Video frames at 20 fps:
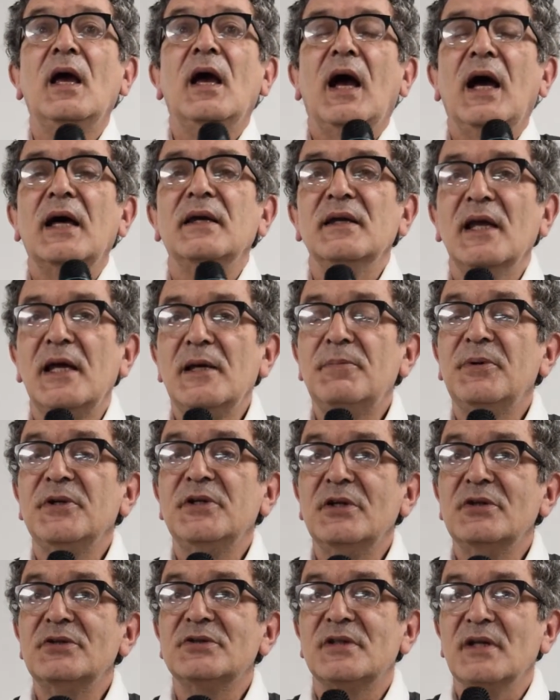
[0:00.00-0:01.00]
And Labour
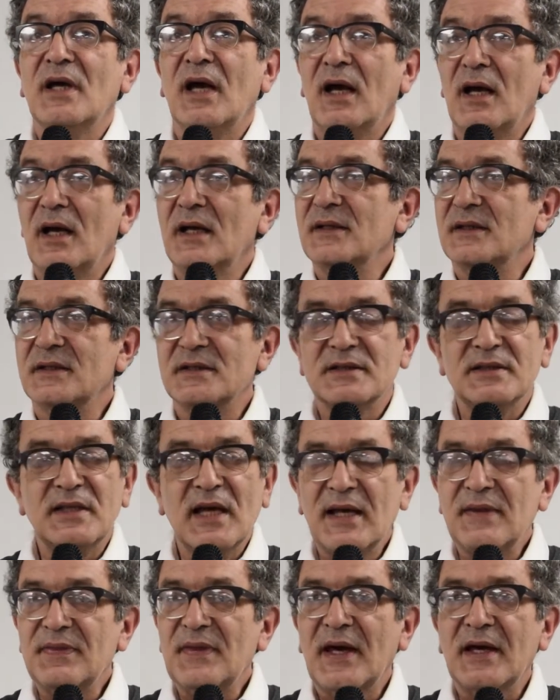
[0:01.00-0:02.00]
used to
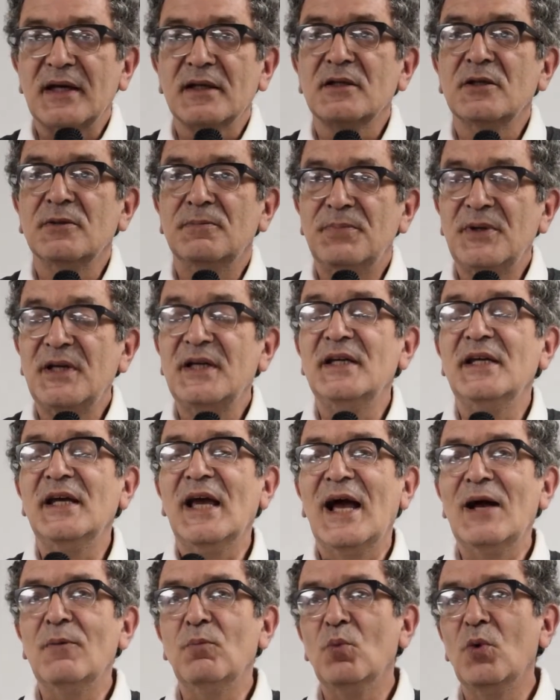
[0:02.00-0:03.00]
understand that completely
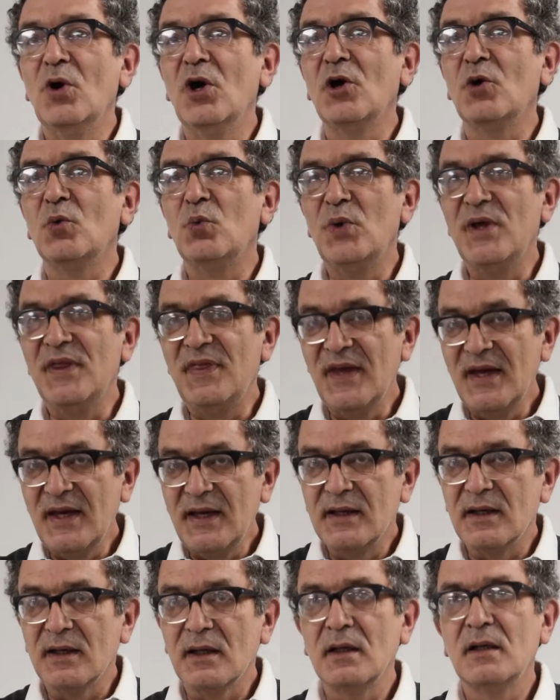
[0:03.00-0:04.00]
and work
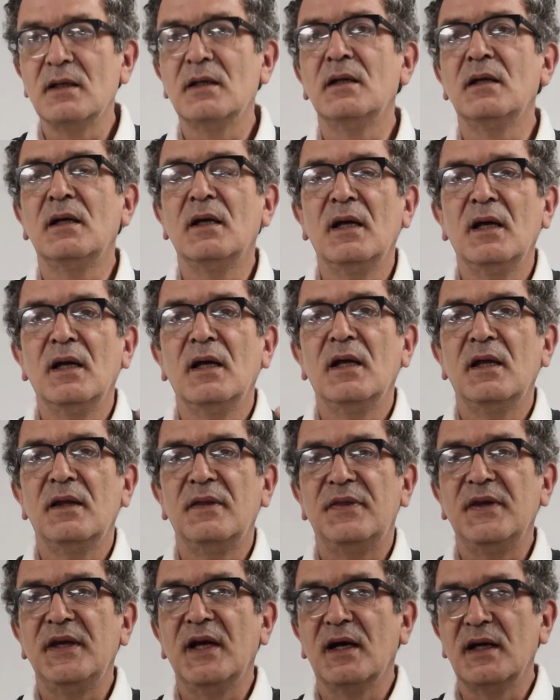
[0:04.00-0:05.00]
within
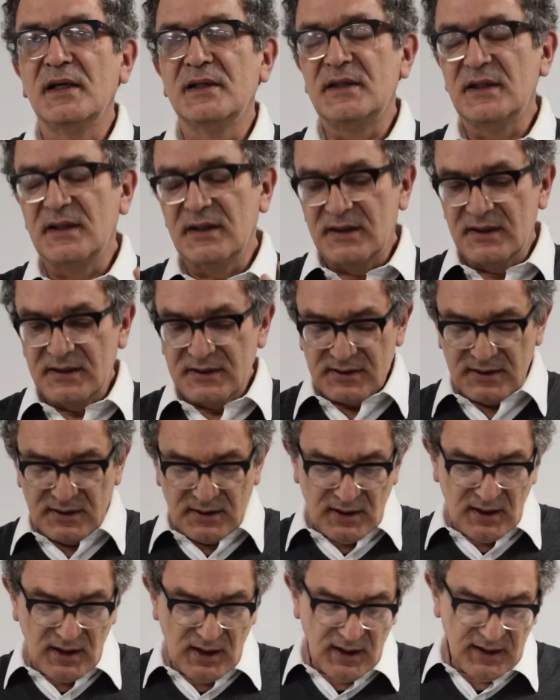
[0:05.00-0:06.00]
the ideas,
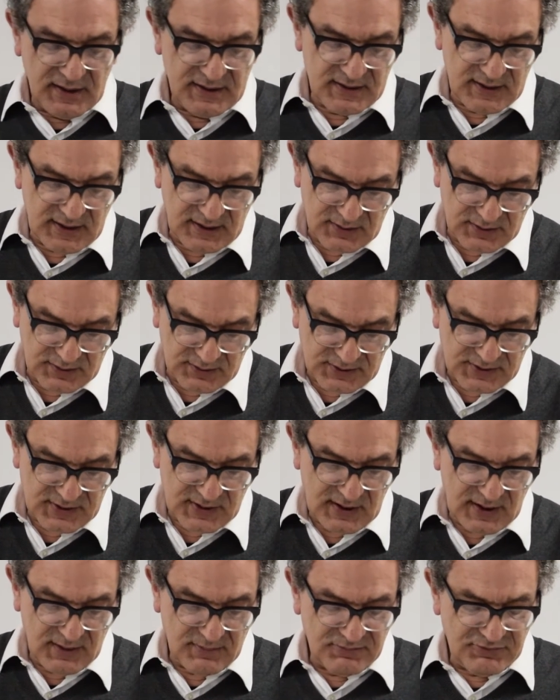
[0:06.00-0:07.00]
ideals
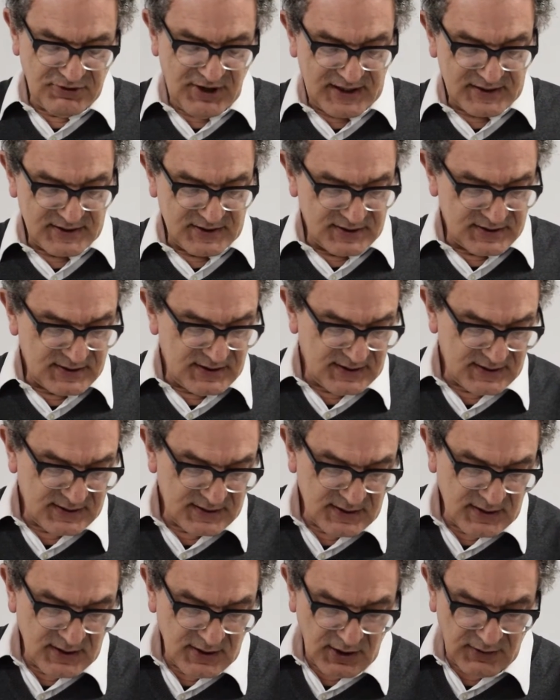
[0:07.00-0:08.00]
and practices
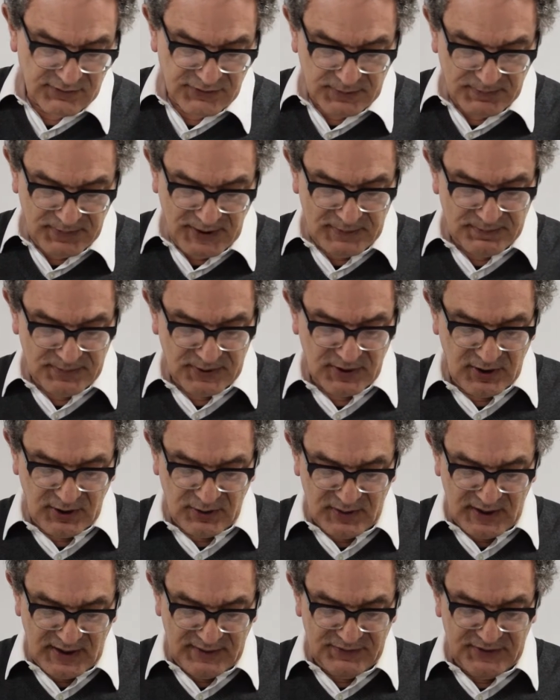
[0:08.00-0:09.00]
of the people
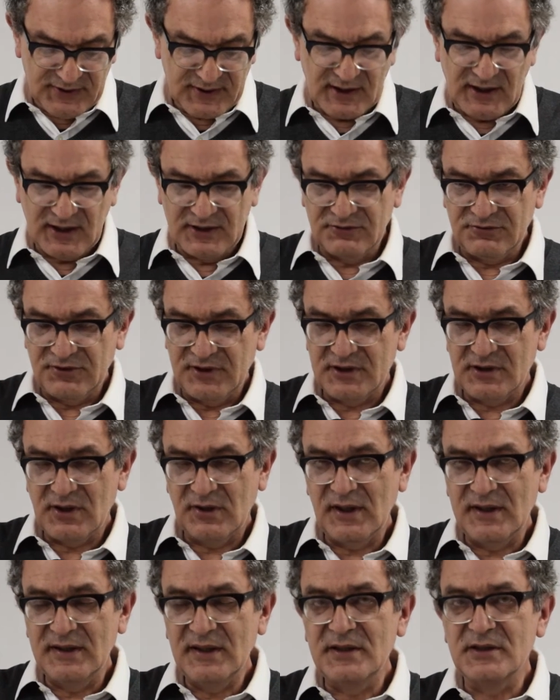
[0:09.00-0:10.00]
who live in the country. So
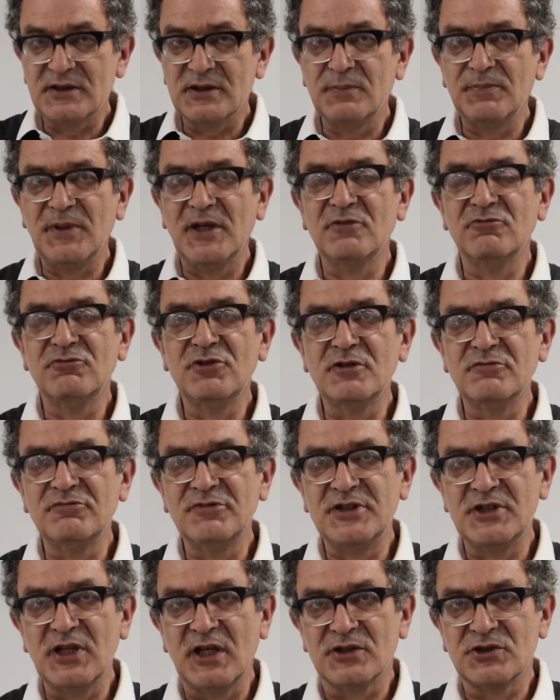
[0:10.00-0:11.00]
there needs to be a real
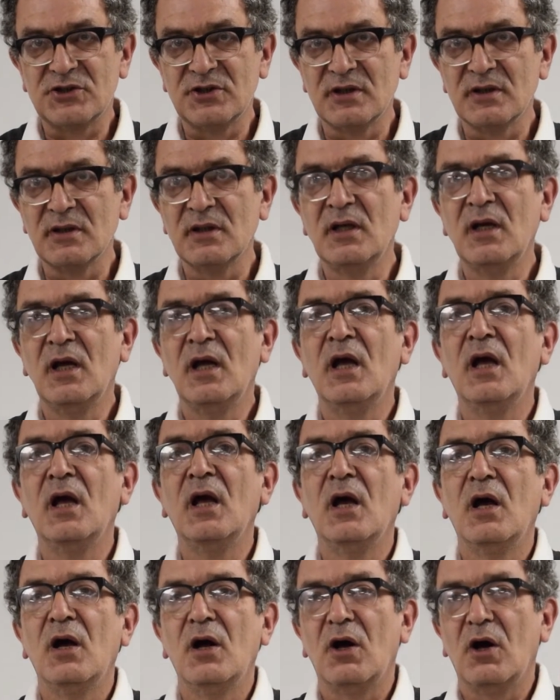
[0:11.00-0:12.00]
rejection
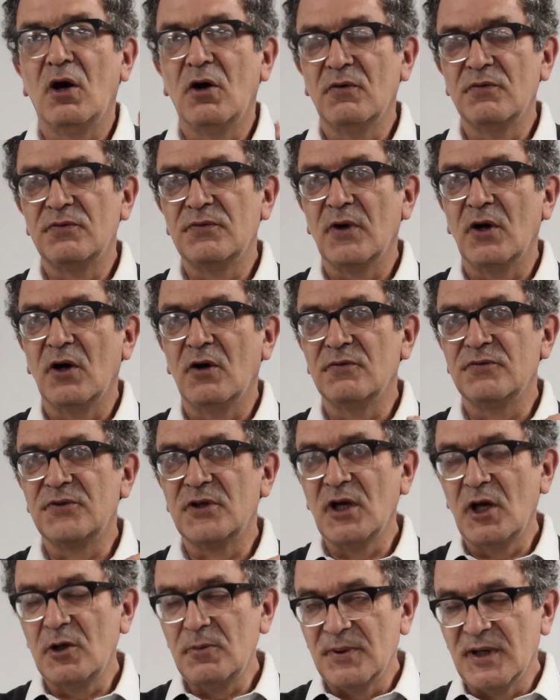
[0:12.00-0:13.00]
of
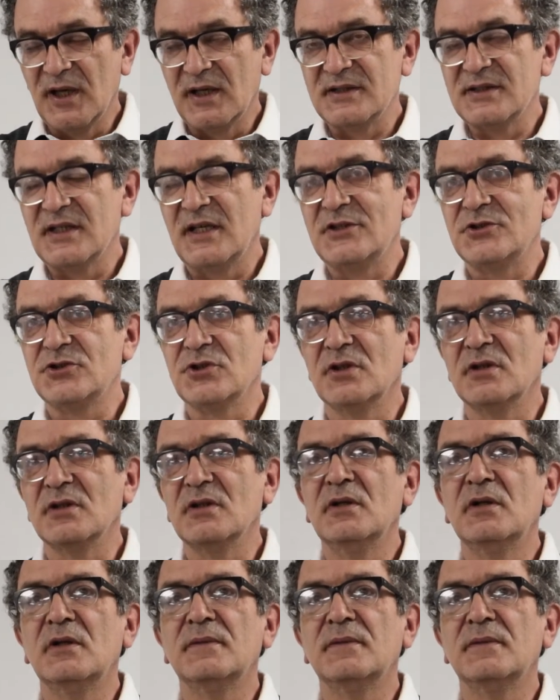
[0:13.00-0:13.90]
globalisation,